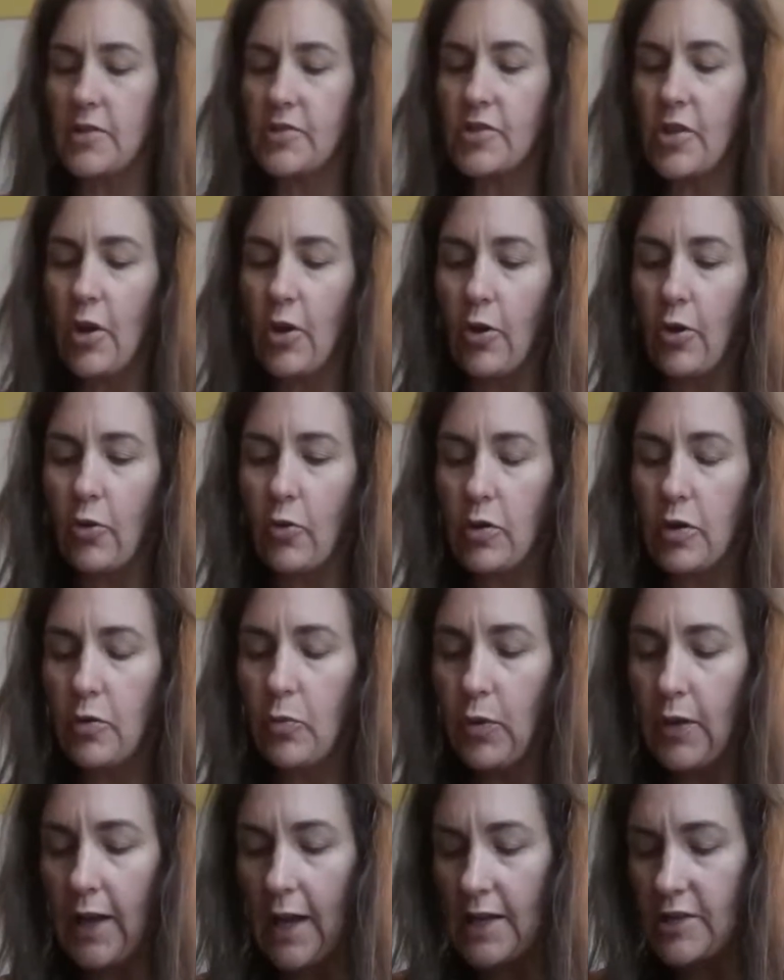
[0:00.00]
So
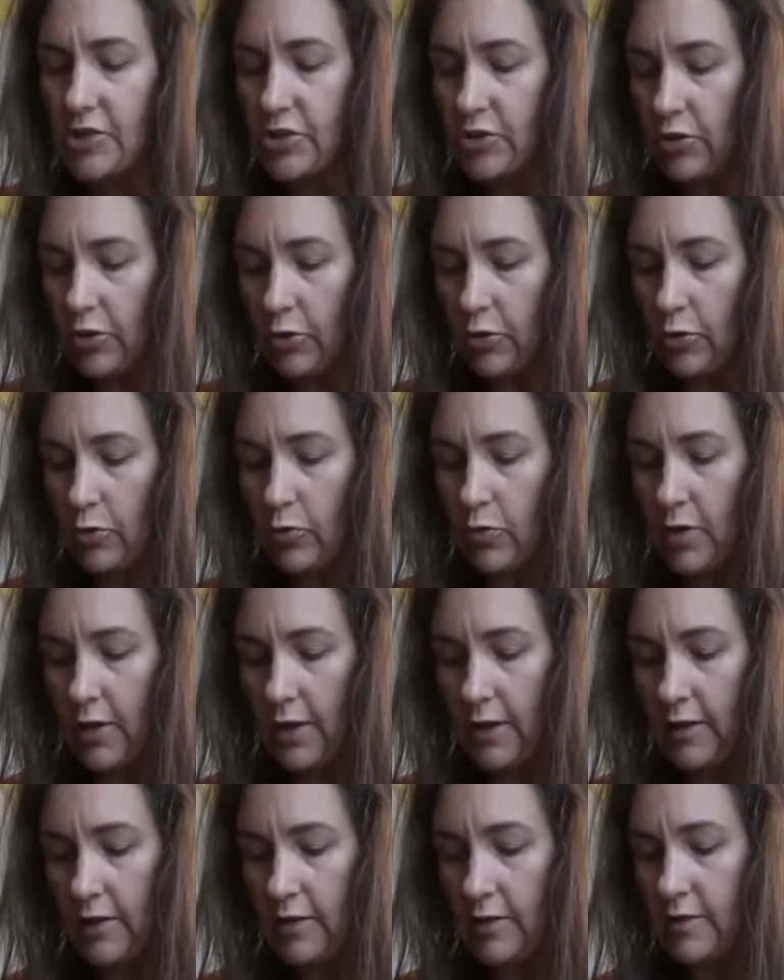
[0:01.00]
what I do
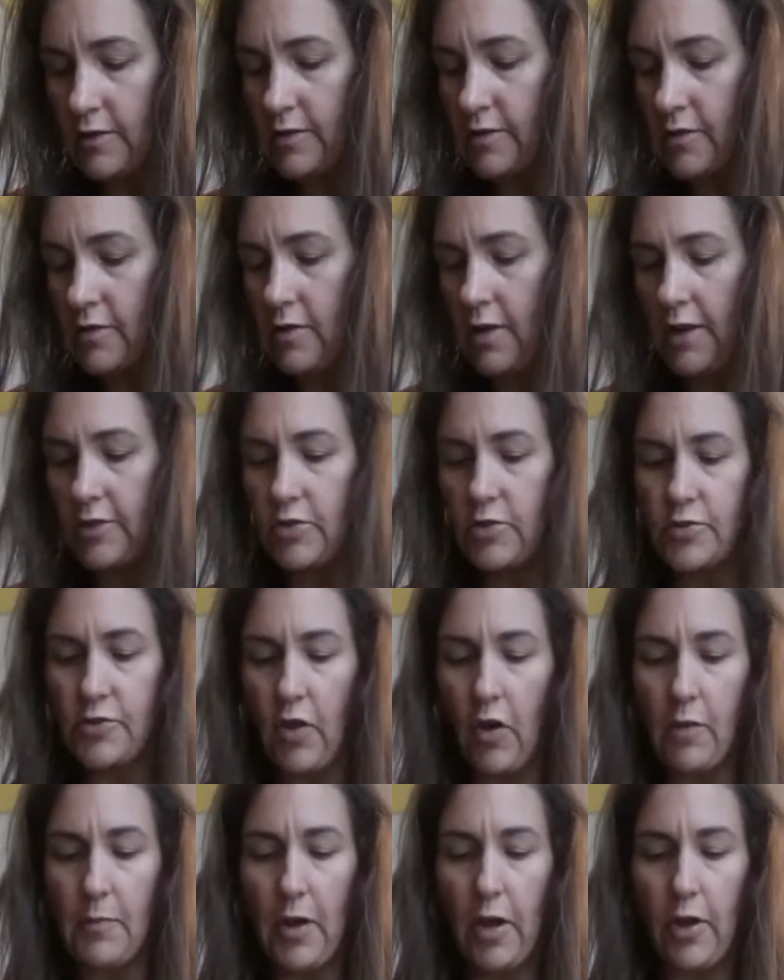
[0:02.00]
is, as you
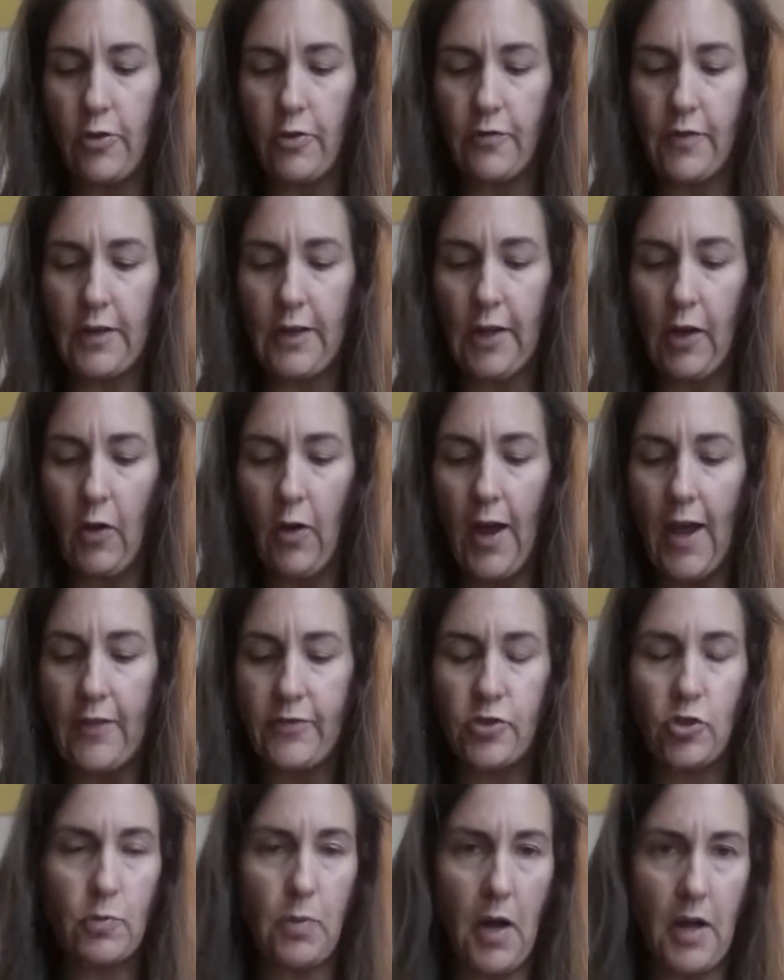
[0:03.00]
saw in my other video, I
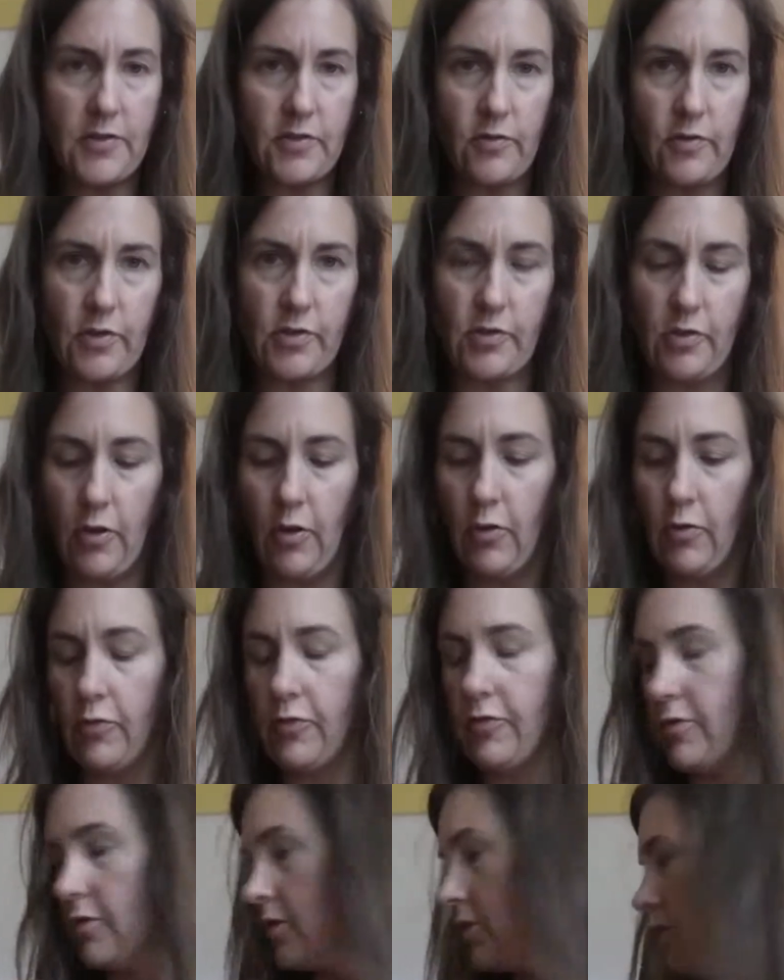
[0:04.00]
have 2 pots on the stove.